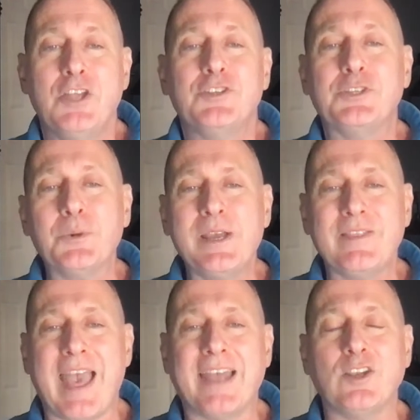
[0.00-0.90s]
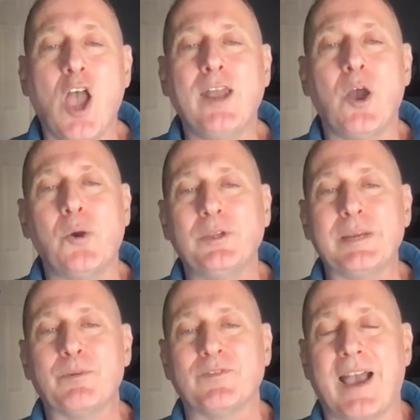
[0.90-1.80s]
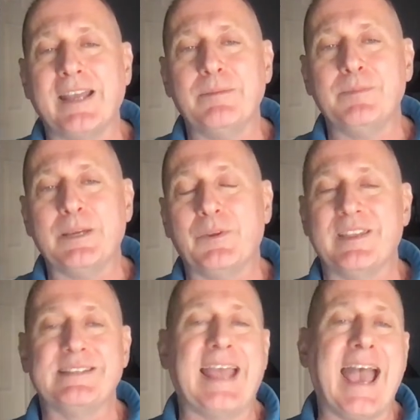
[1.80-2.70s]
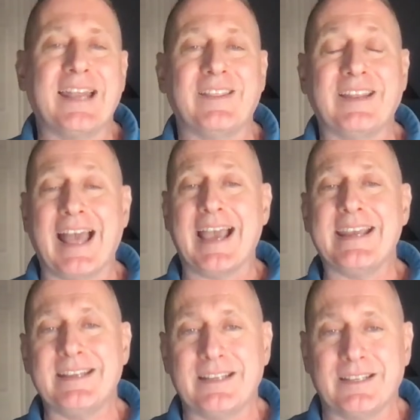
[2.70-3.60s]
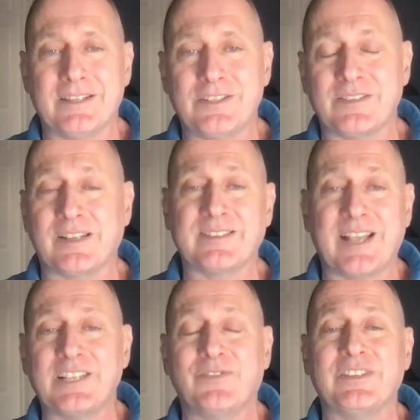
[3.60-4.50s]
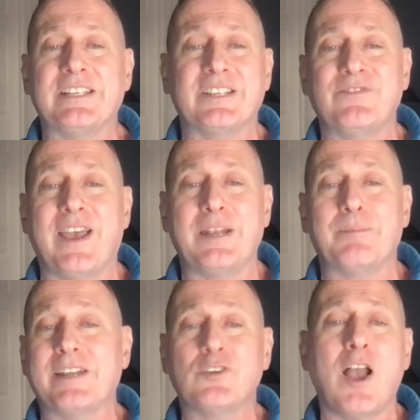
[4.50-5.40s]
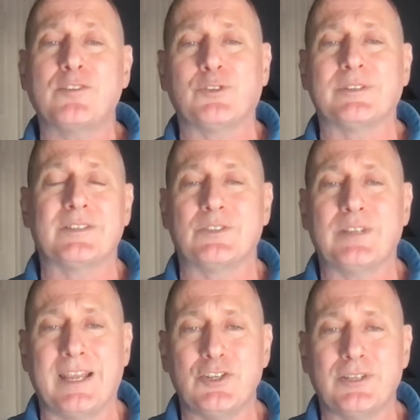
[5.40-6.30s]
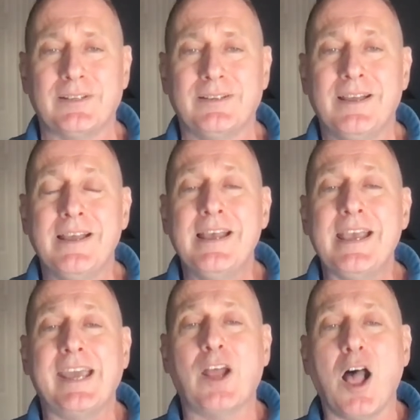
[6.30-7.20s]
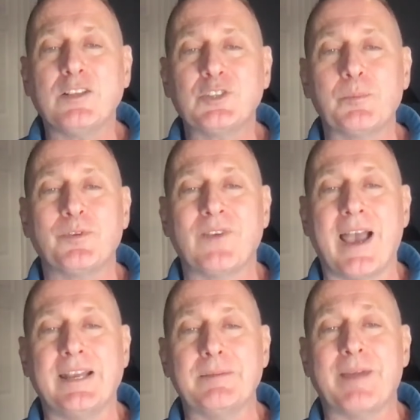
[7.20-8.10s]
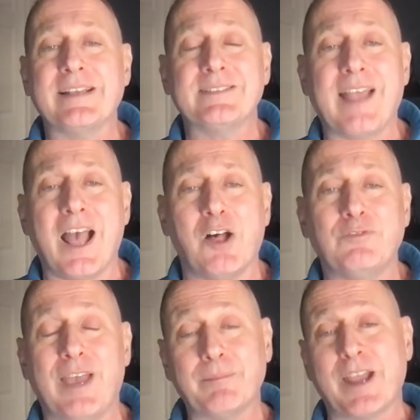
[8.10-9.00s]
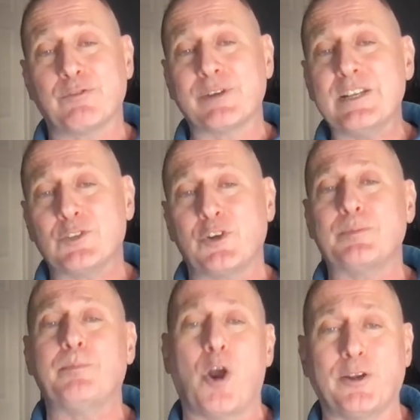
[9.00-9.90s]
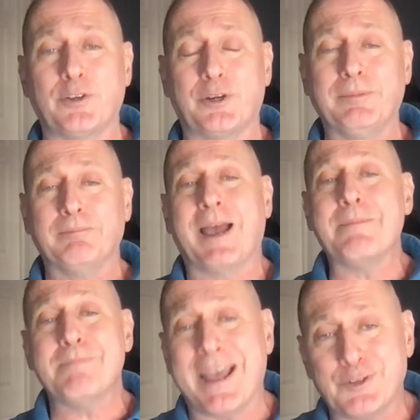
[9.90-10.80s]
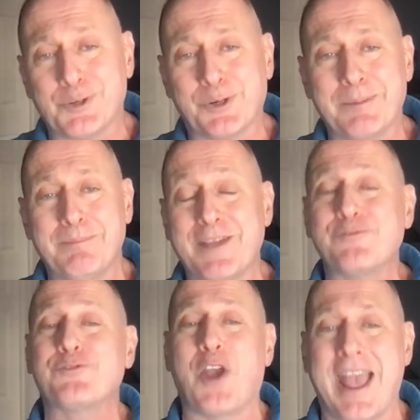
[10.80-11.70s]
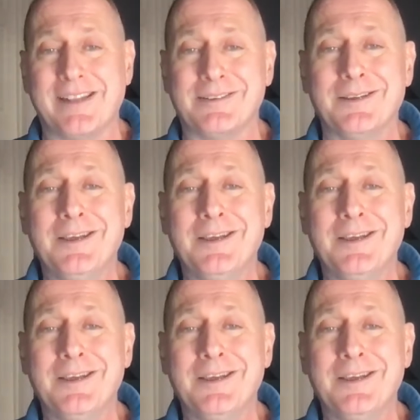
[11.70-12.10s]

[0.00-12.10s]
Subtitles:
Doing that not only provided me with the data that I needed to successfully defend my doctoral dissertation, it also provided myself and my research partner, my mentor, my friend,